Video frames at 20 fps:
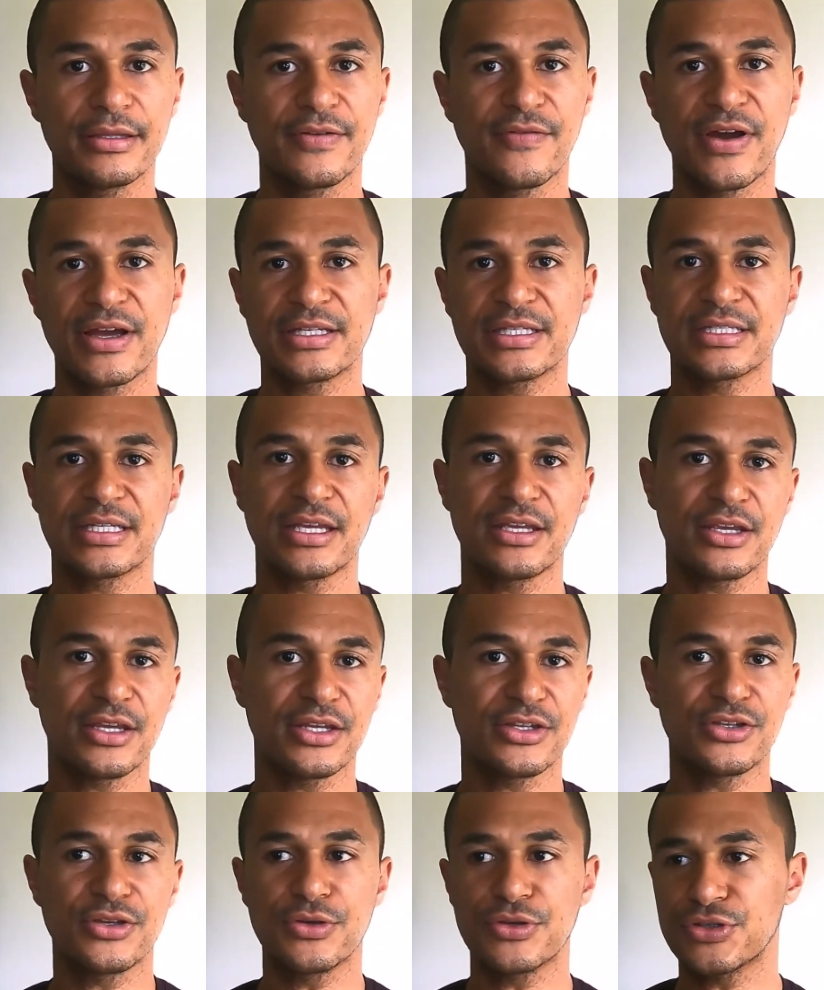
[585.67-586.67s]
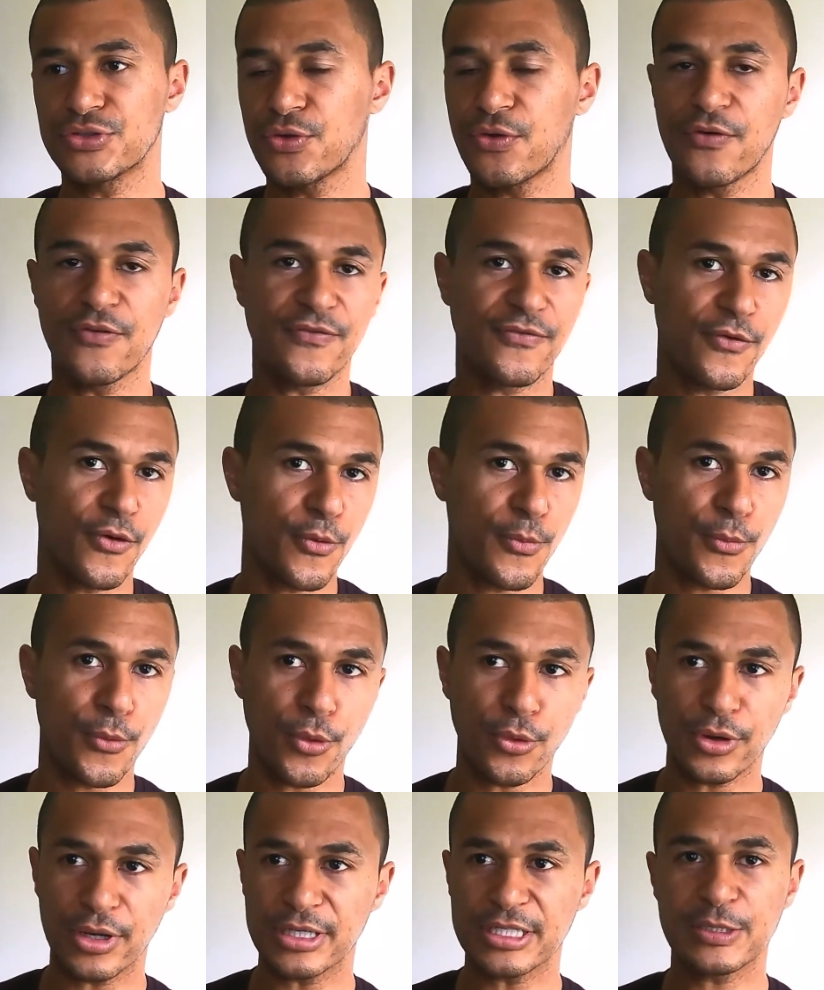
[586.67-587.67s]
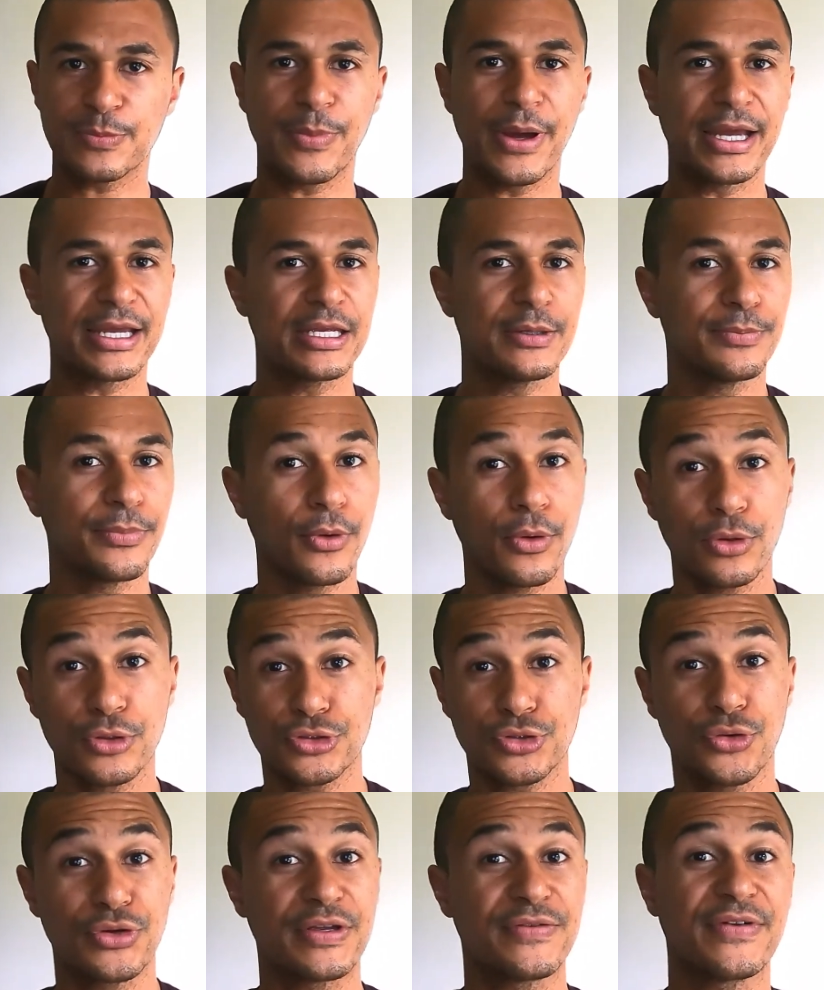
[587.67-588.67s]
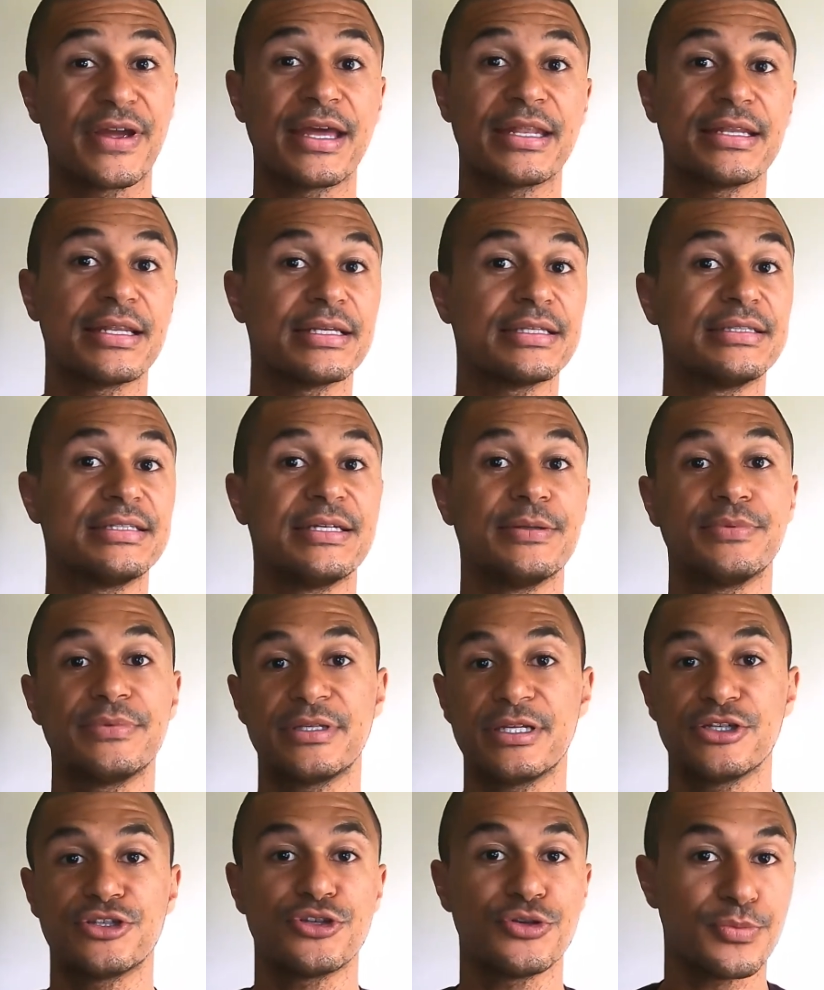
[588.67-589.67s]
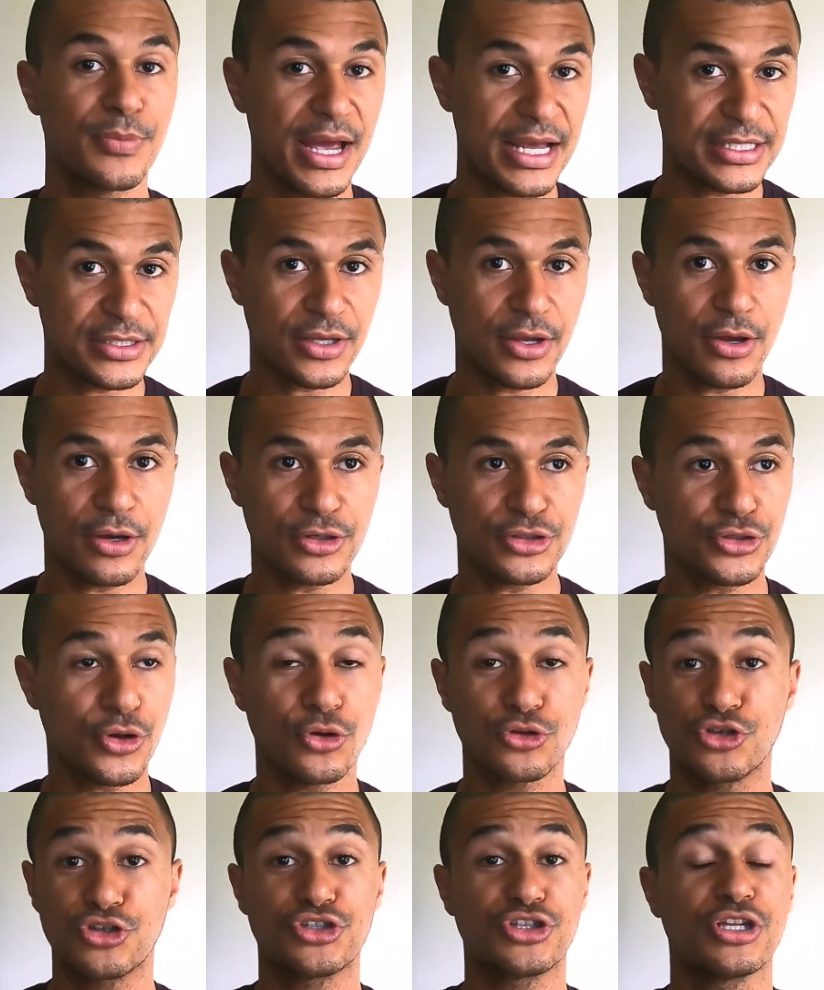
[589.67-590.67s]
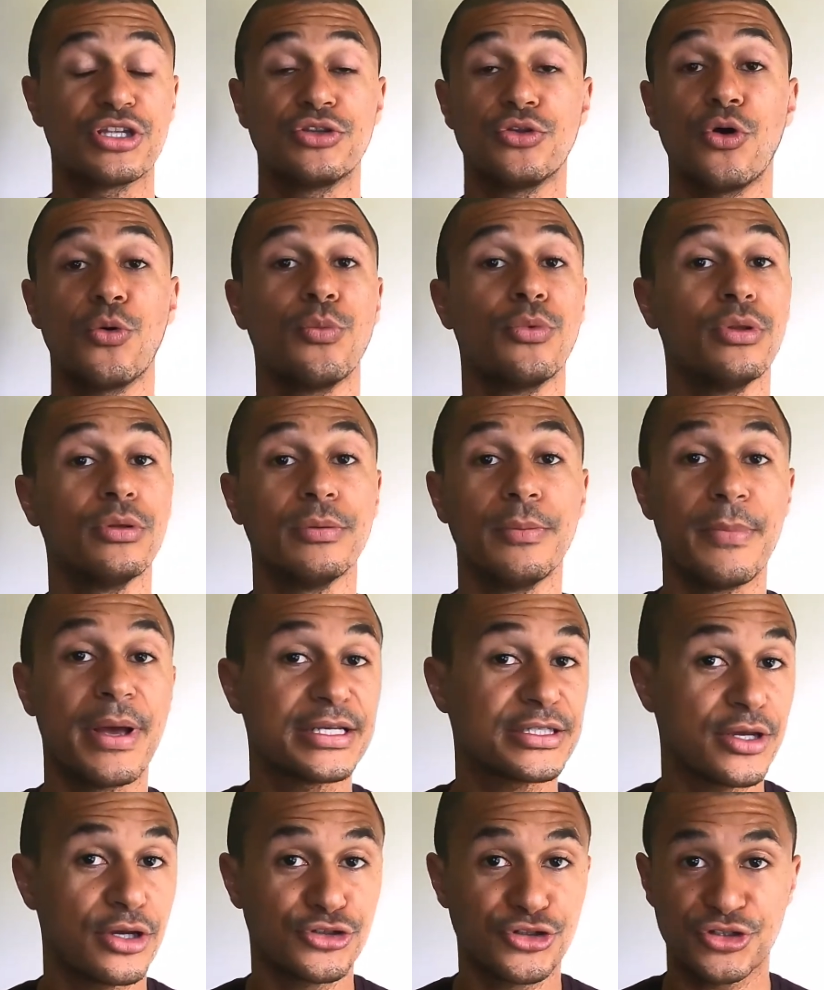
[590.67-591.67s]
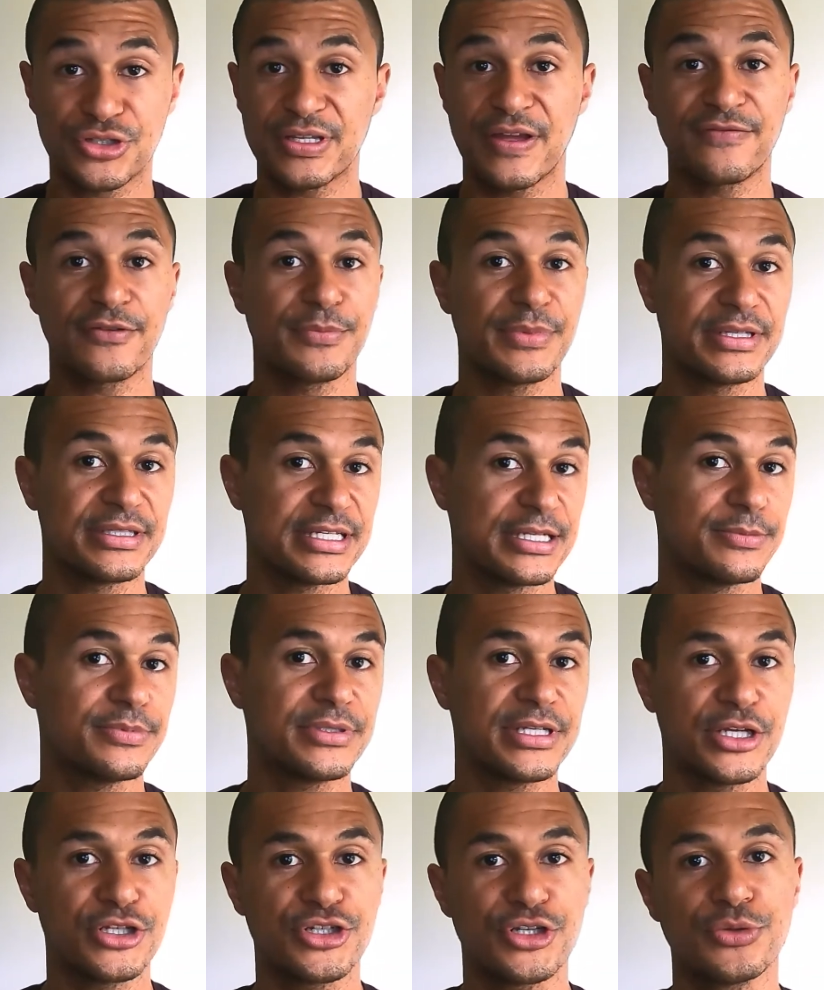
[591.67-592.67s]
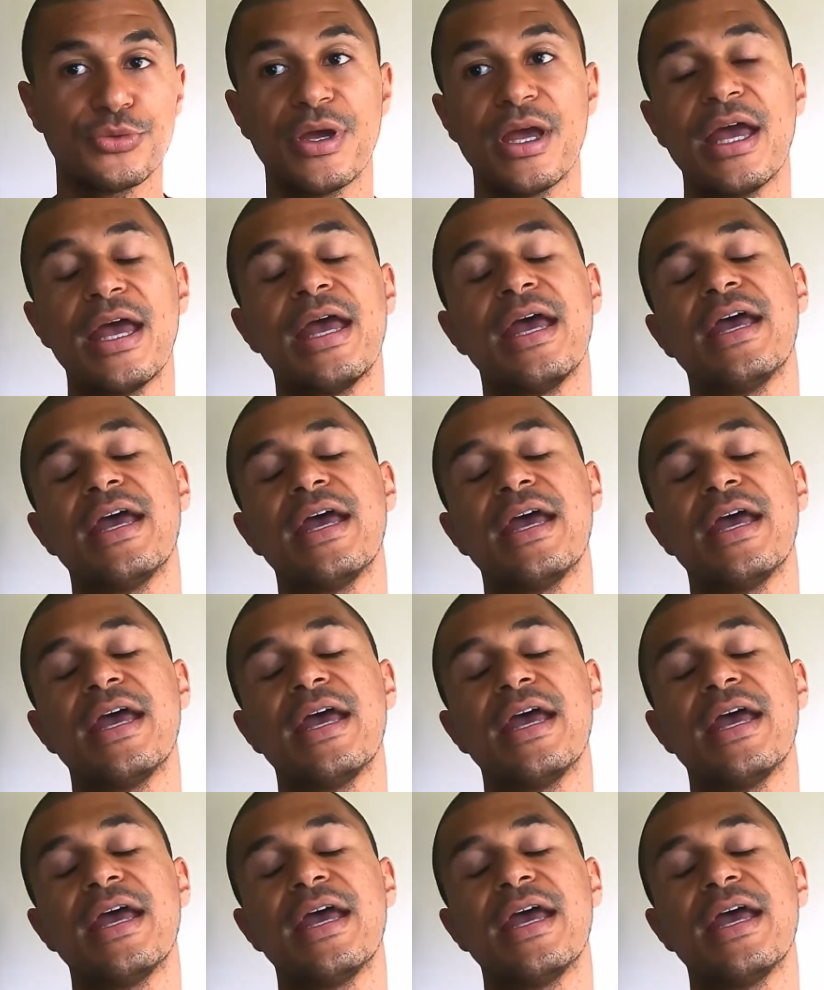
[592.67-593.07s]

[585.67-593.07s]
devices that you can use. So a foam roller, spiky balls, or even getting a deep tissue massage, or just a normal massage, doesn't have to be deep tissue.